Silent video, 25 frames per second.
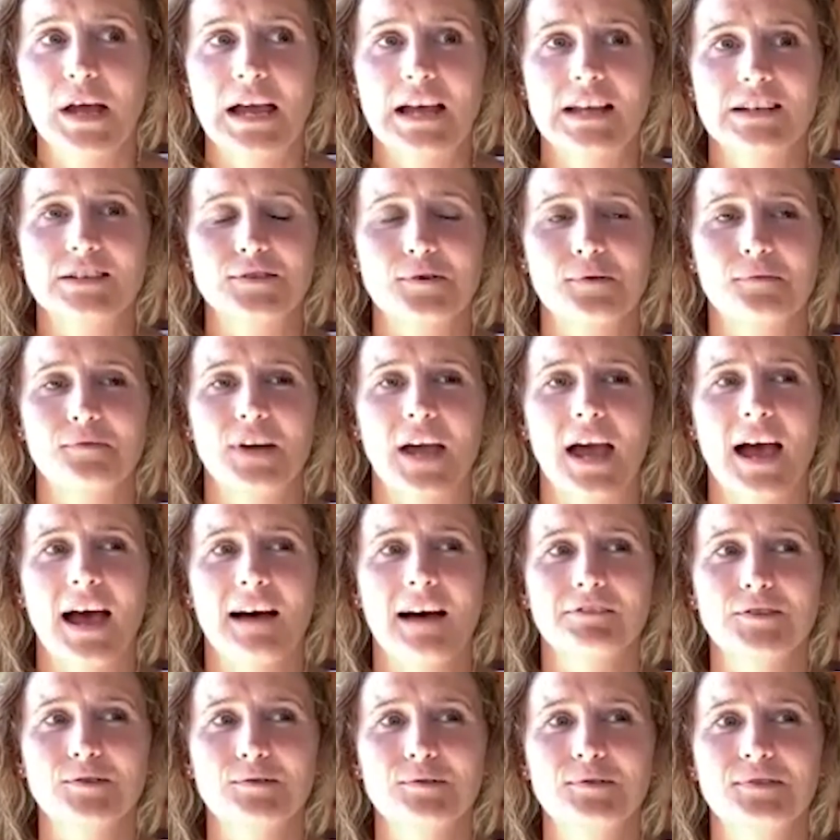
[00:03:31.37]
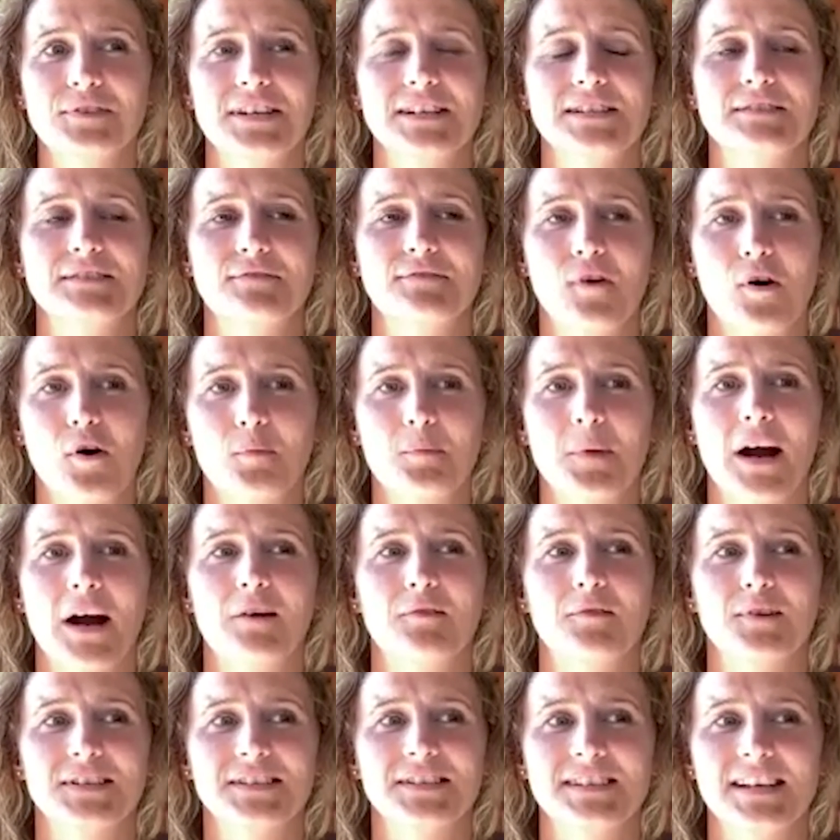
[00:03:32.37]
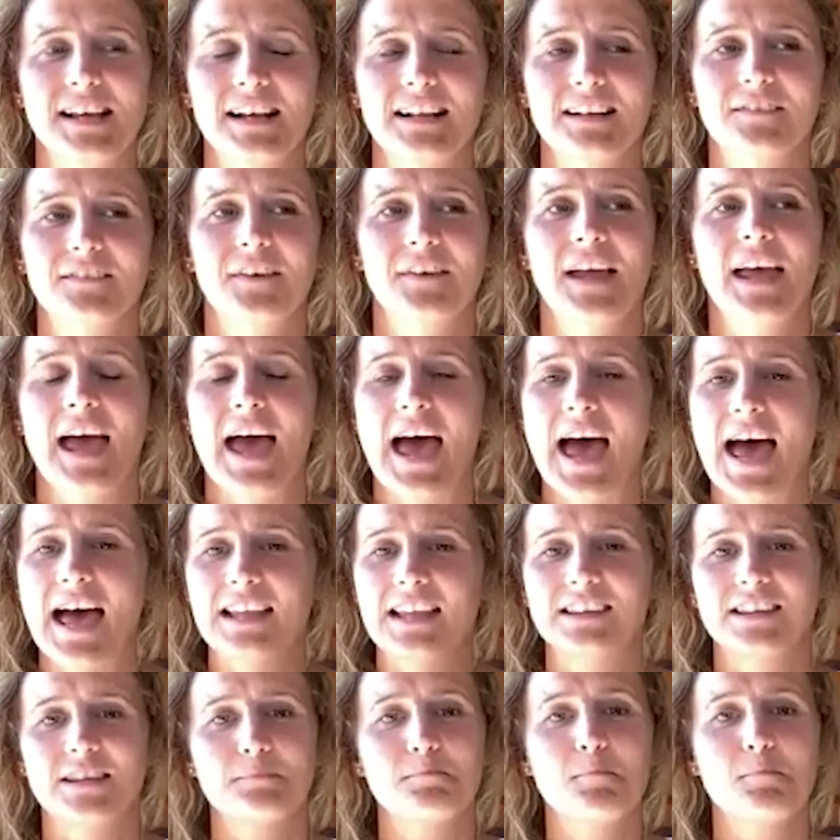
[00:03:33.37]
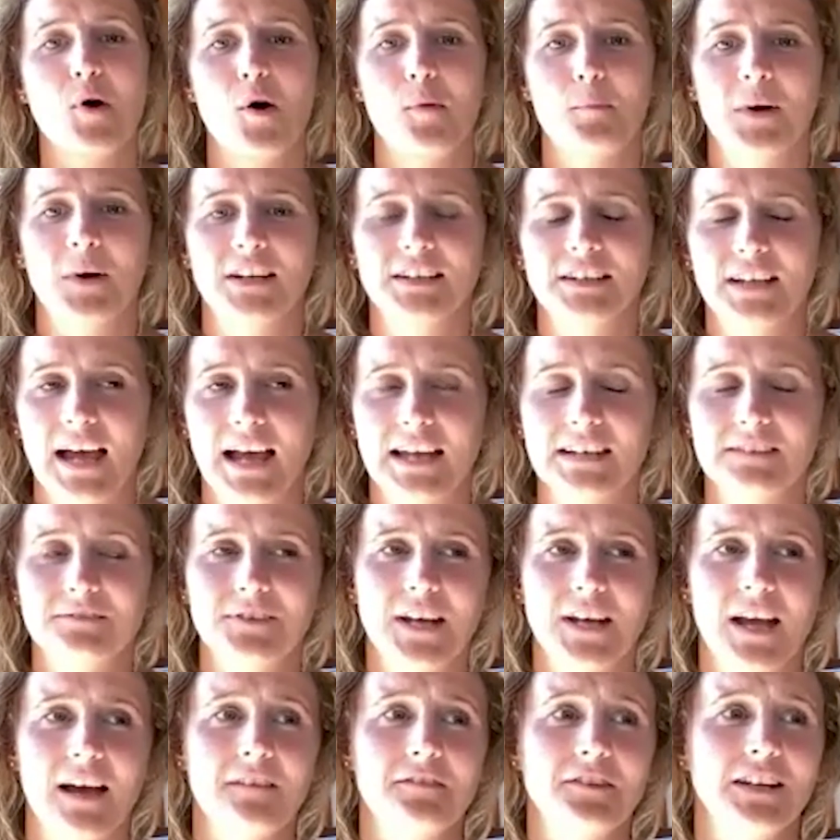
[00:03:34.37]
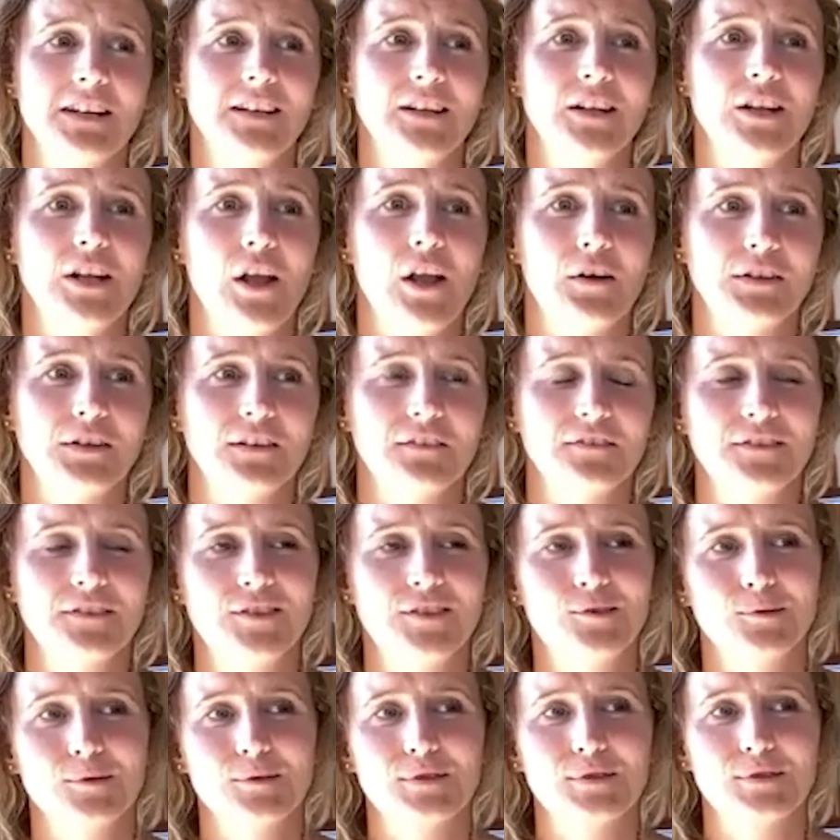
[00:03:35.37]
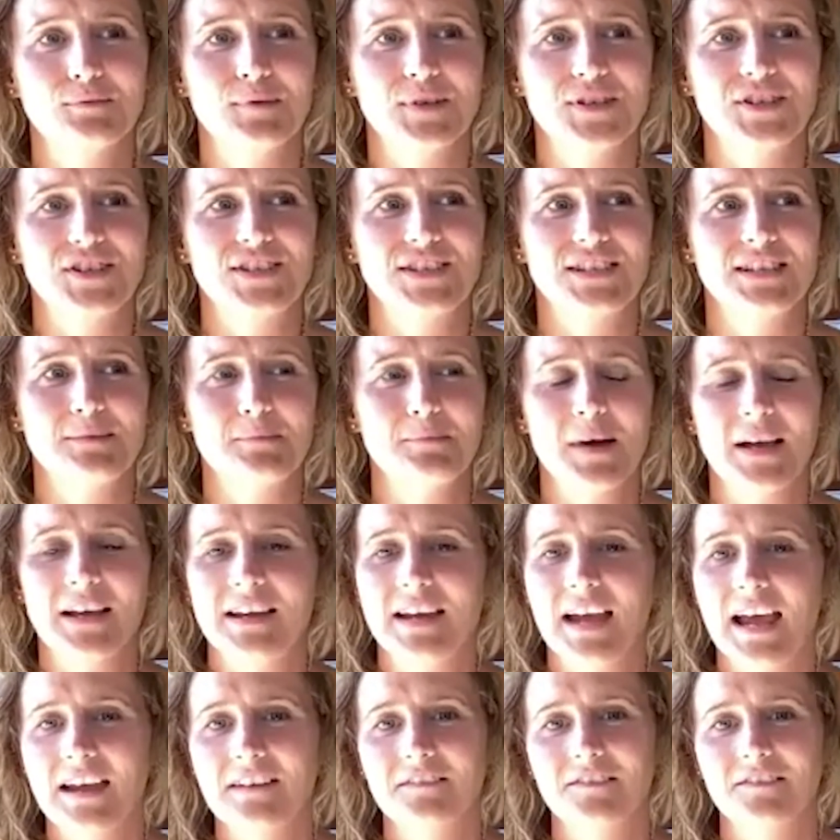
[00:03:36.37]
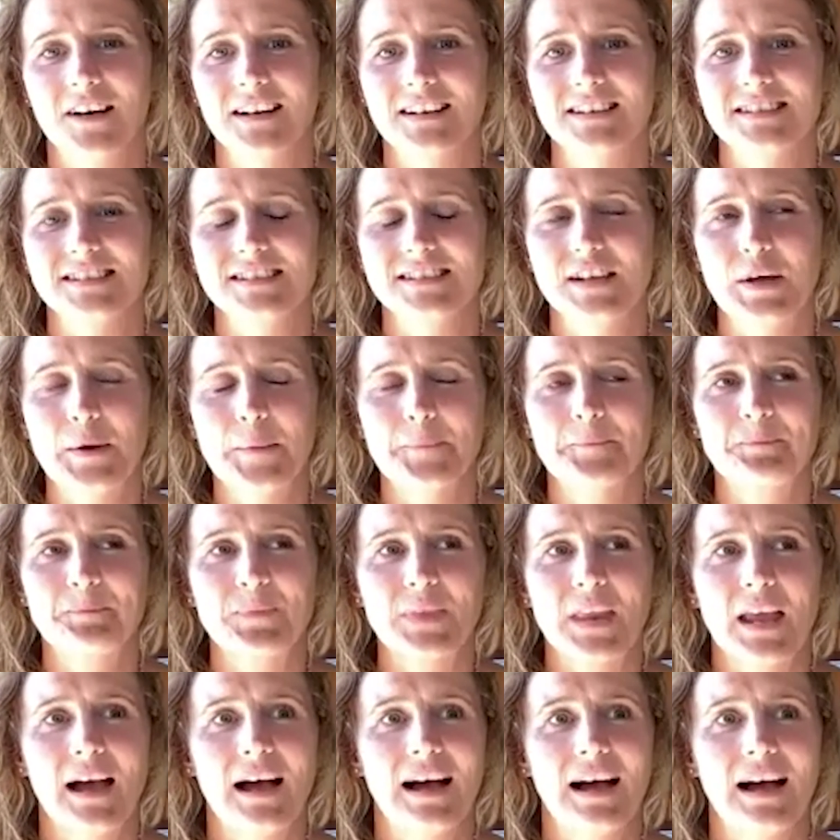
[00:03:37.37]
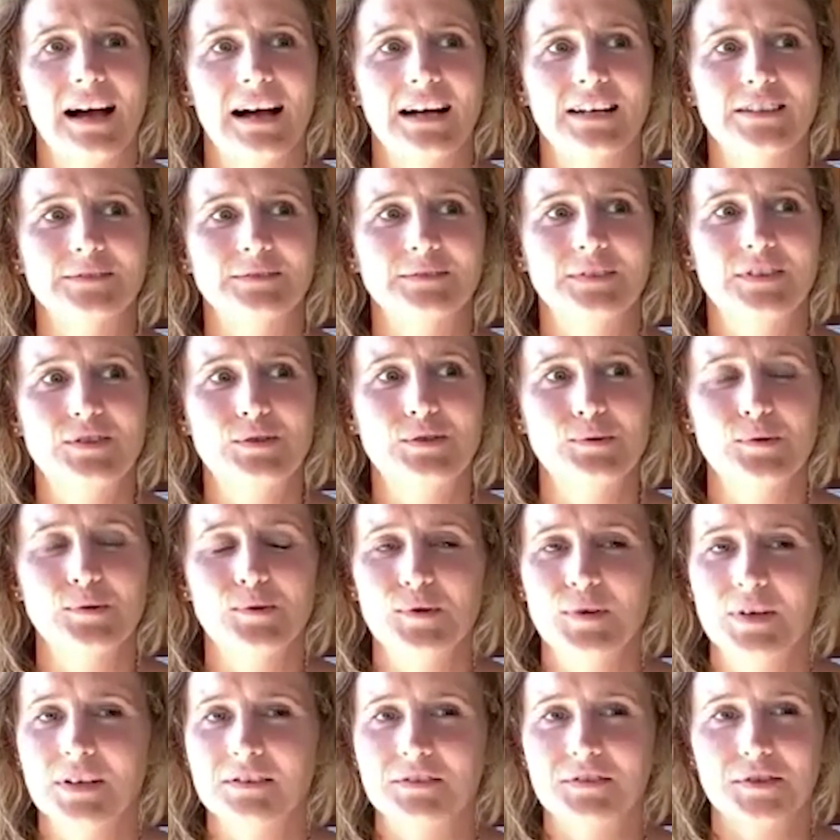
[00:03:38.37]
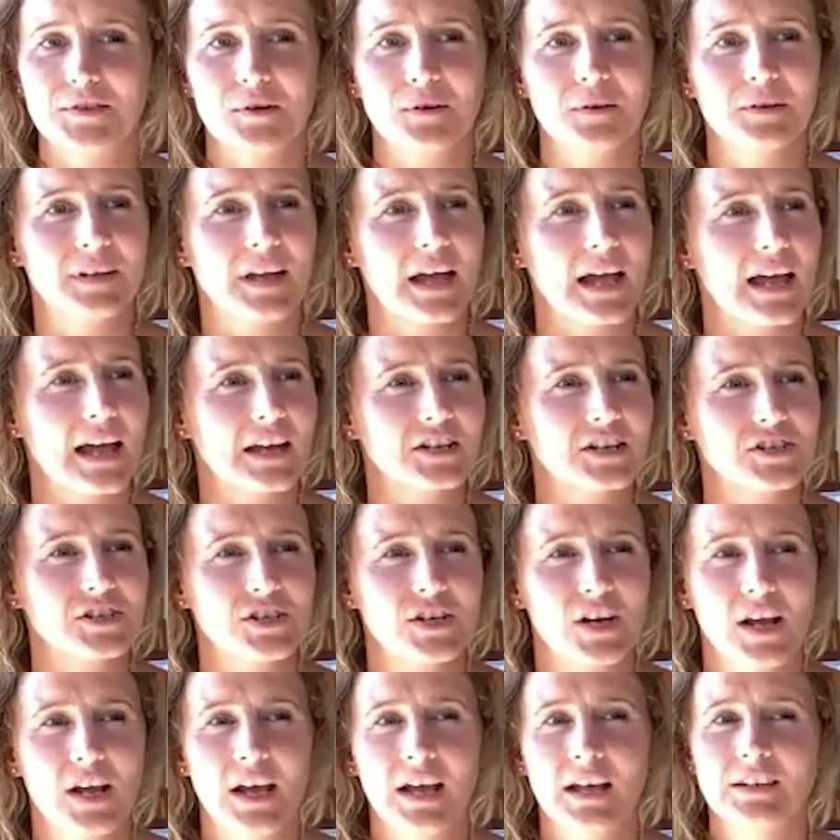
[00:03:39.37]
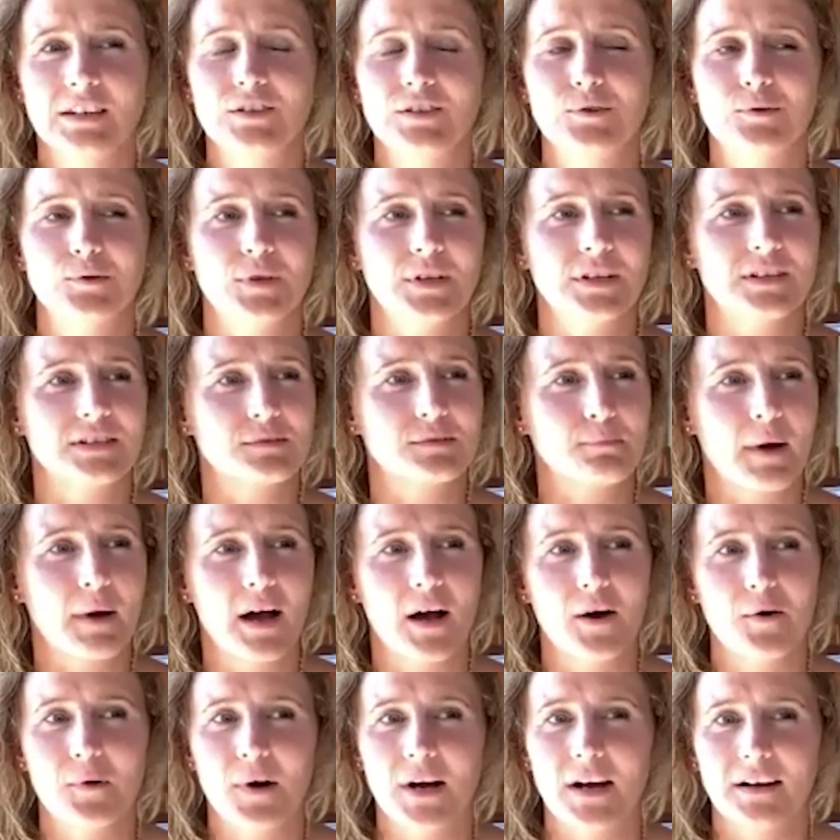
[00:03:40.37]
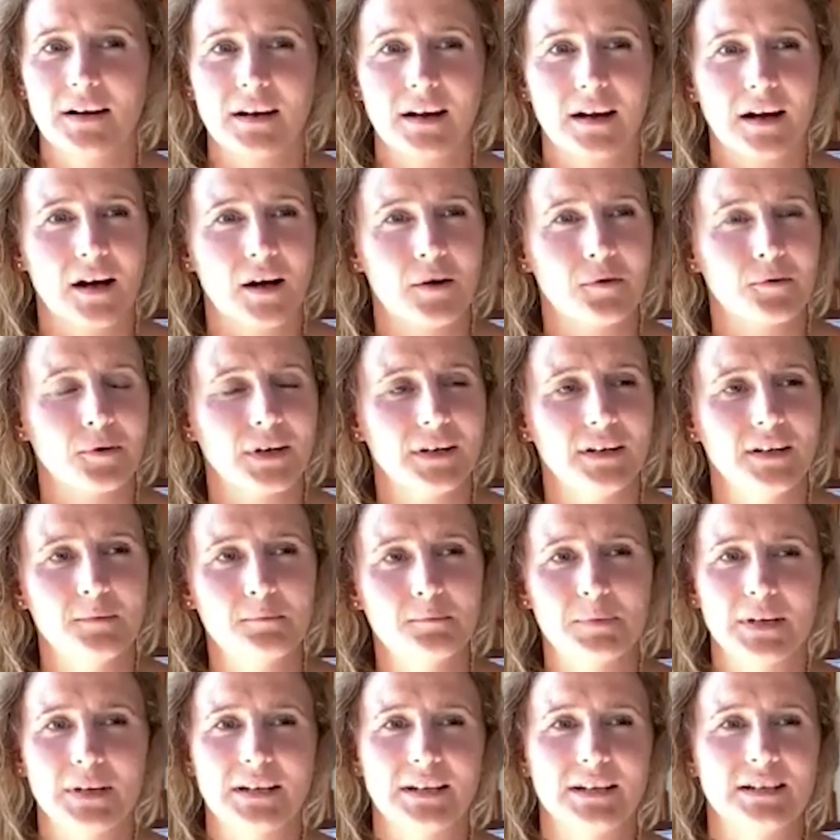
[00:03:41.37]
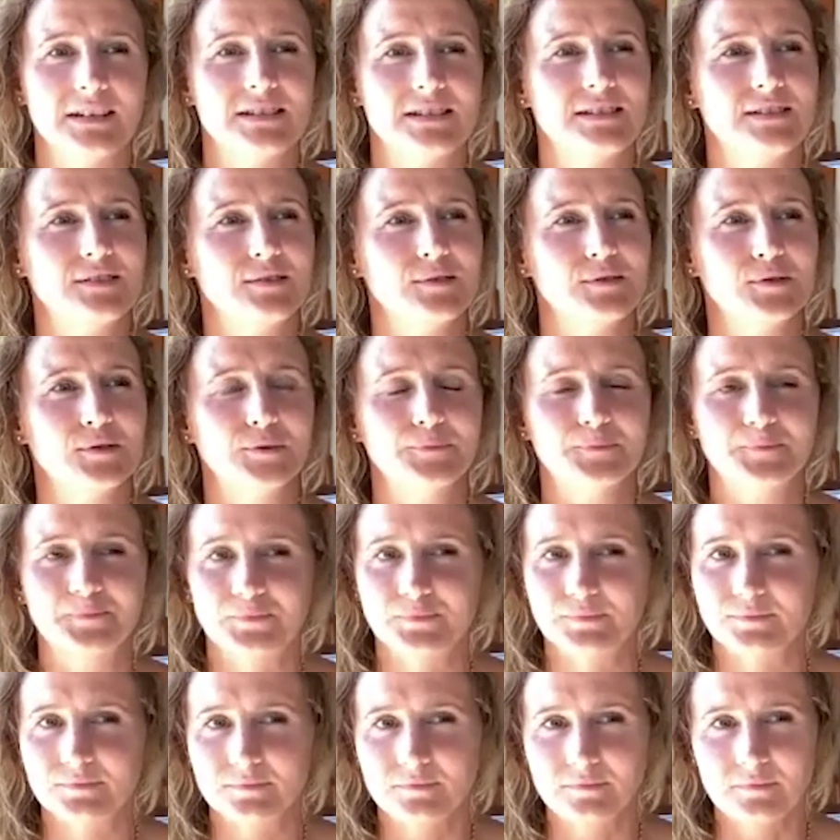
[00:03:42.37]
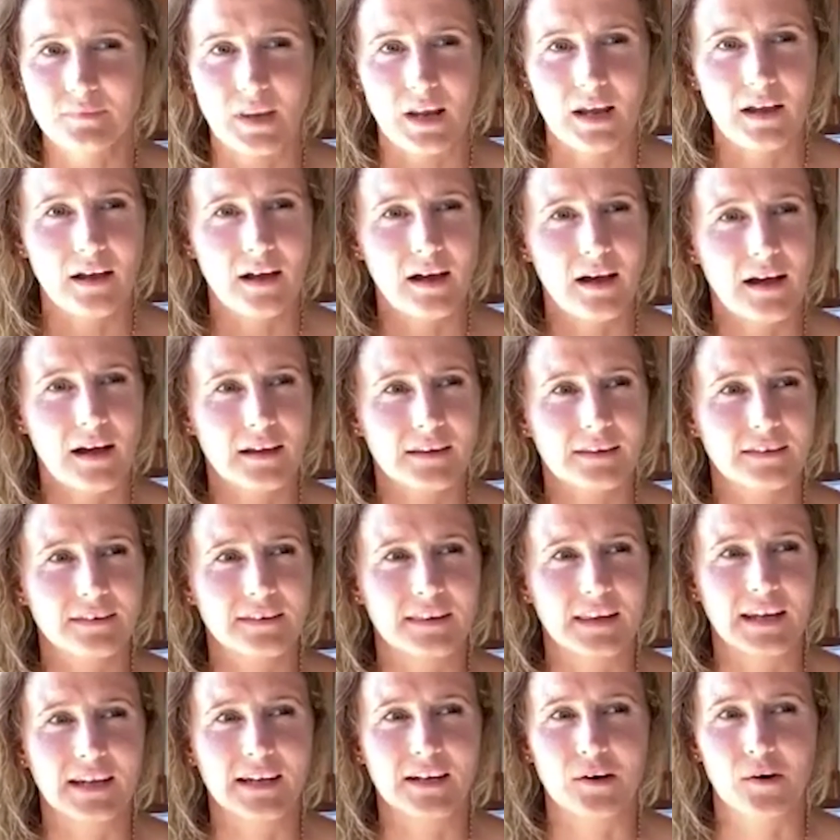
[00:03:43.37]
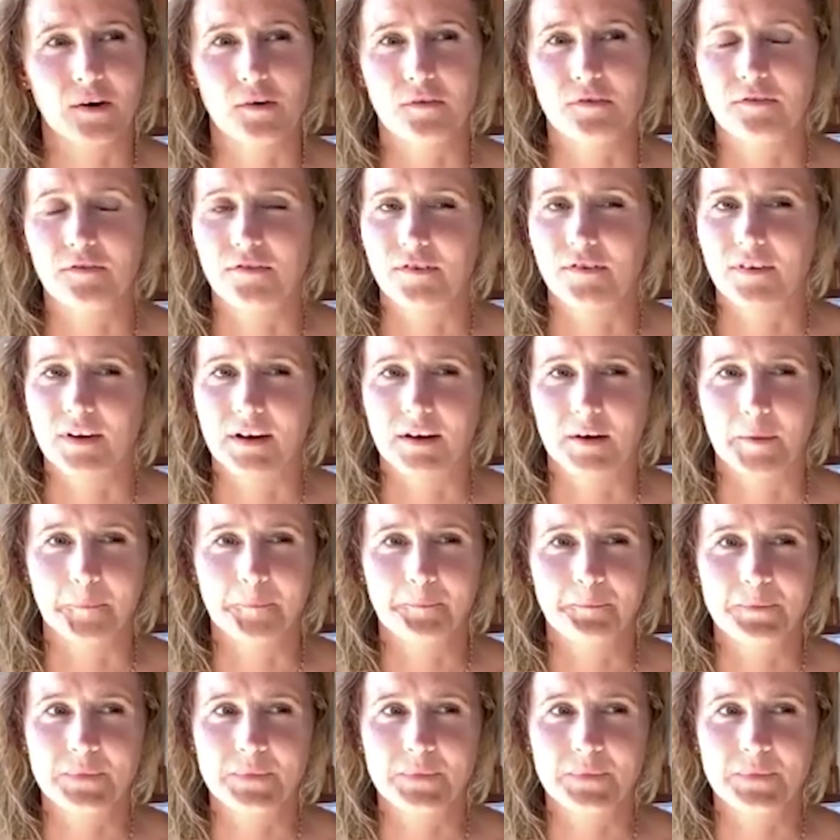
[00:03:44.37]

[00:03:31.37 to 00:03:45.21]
So we have to transform ourselves at the moment. And we have a lot of tools which CIMA gave us uh, to control cash, to inspire uh, our employees, to uh, think of uh,